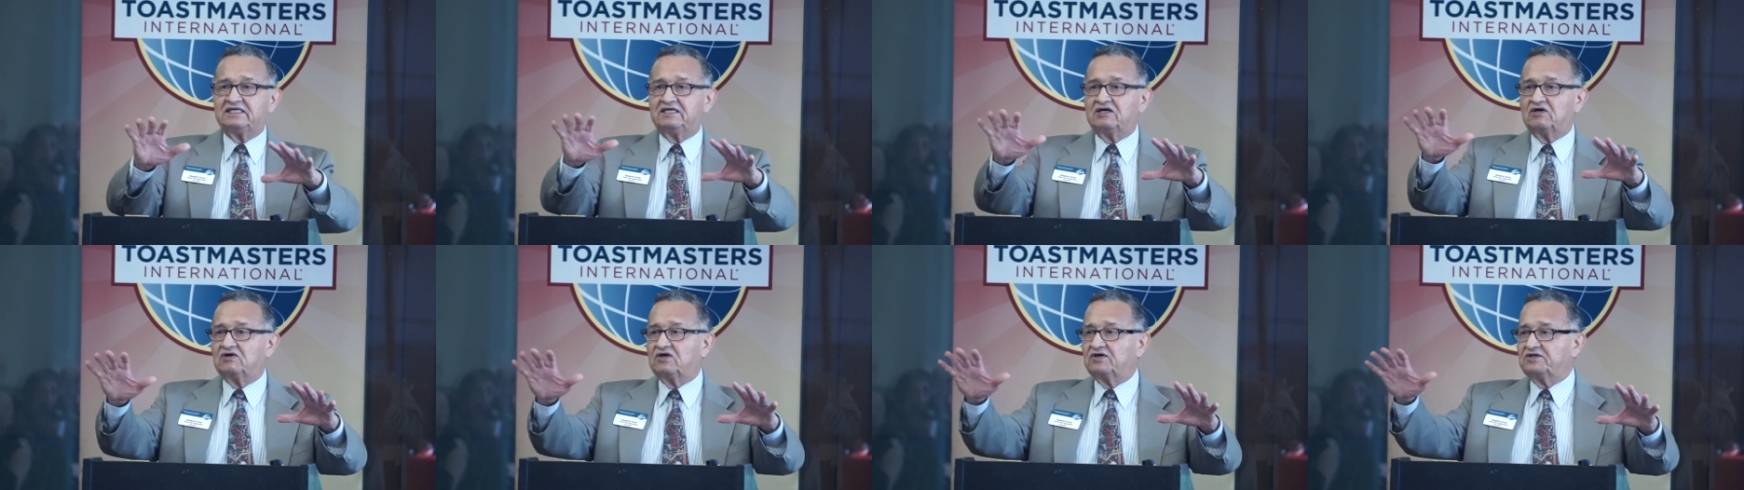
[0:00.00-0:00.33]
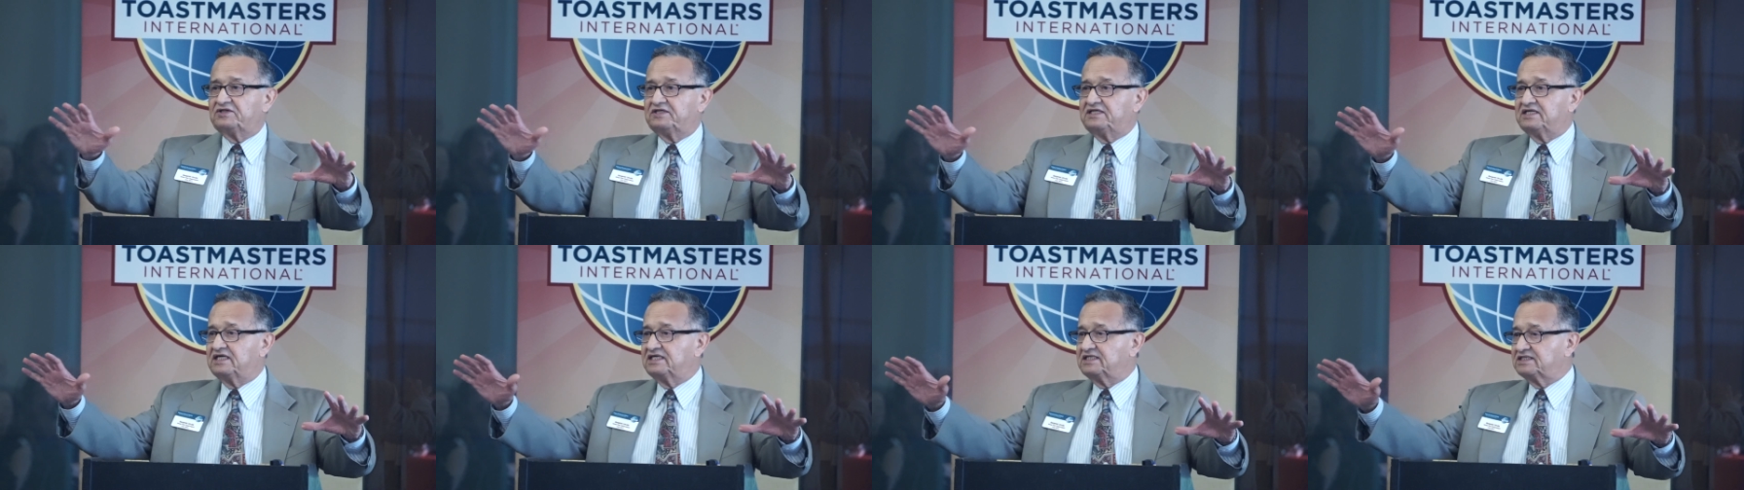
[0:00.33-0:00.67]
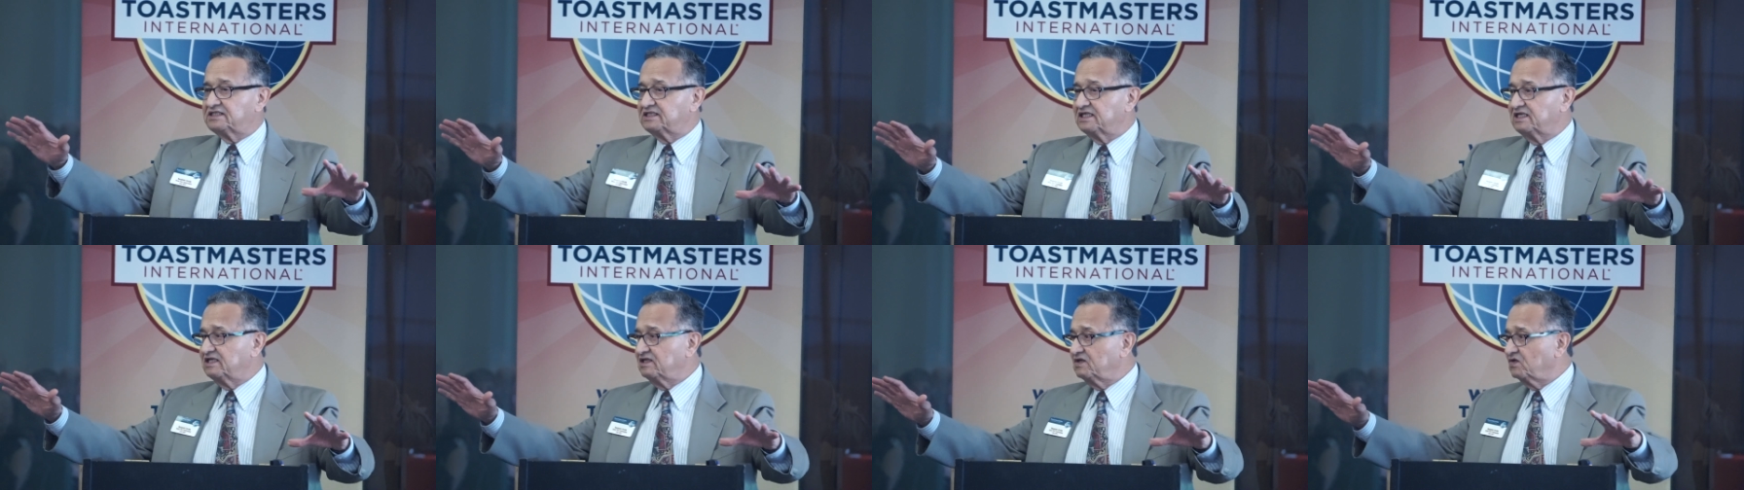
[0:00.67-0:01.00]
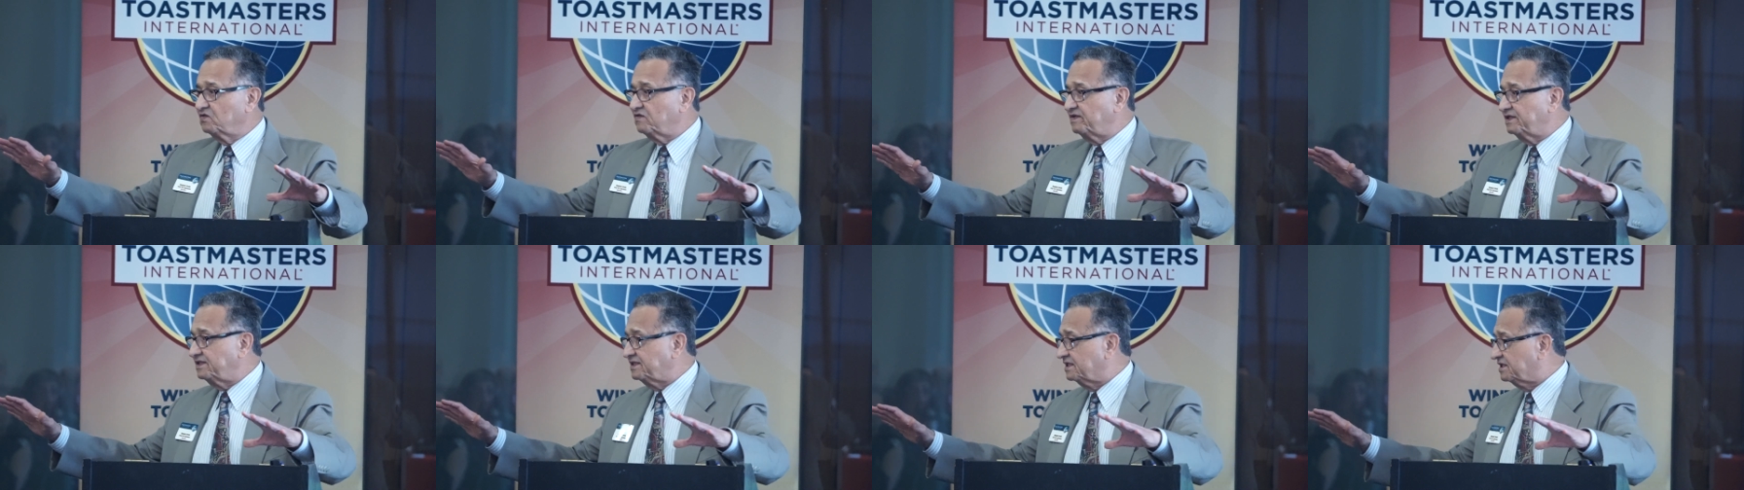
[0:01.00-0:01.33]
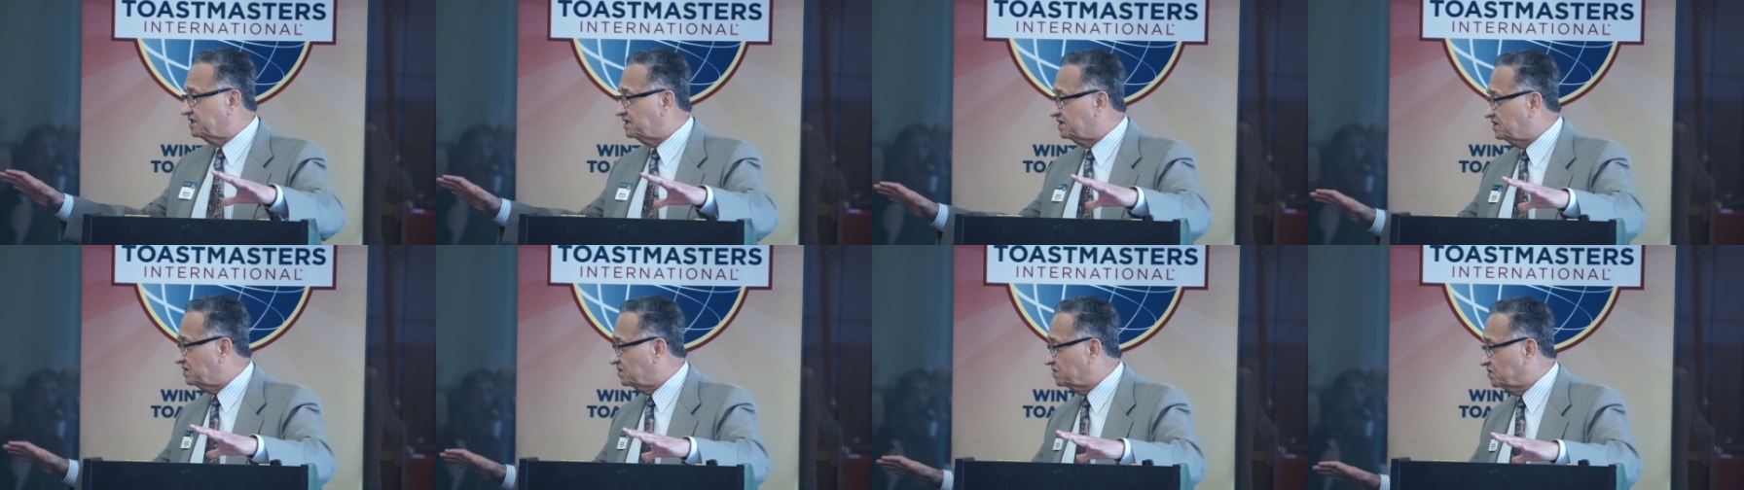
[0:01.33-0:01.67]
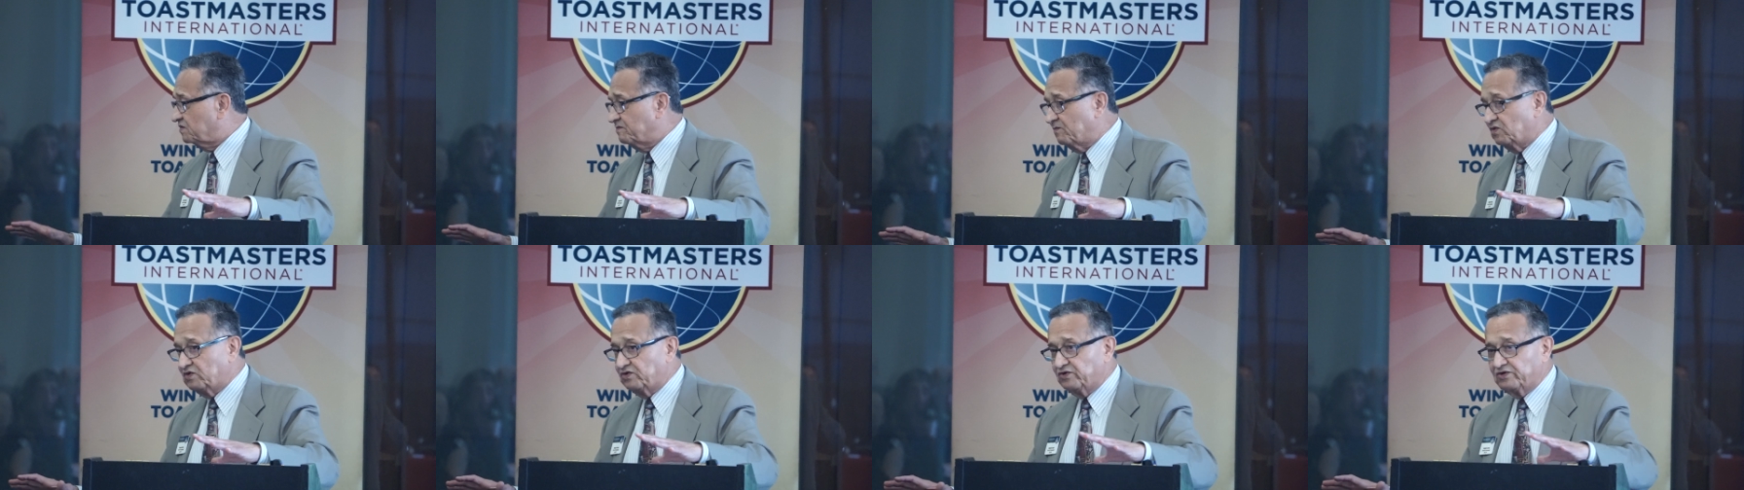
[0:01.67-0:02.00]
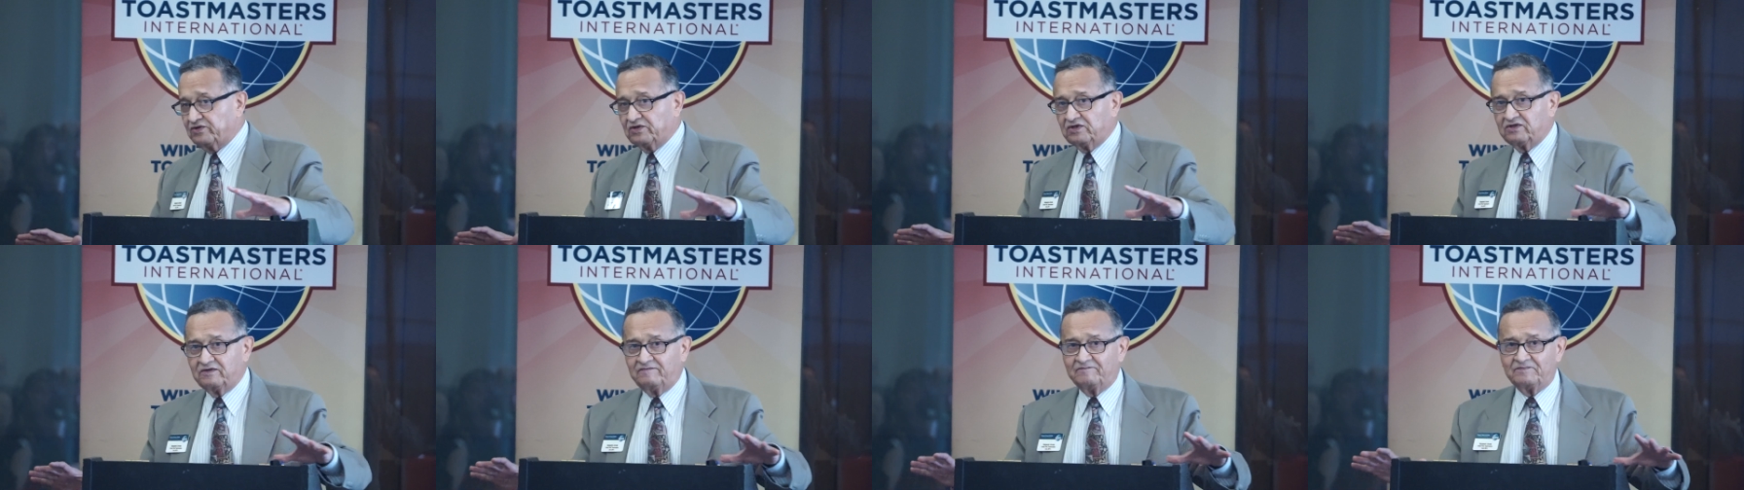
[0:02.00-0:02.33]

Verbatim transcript: the audience with humor.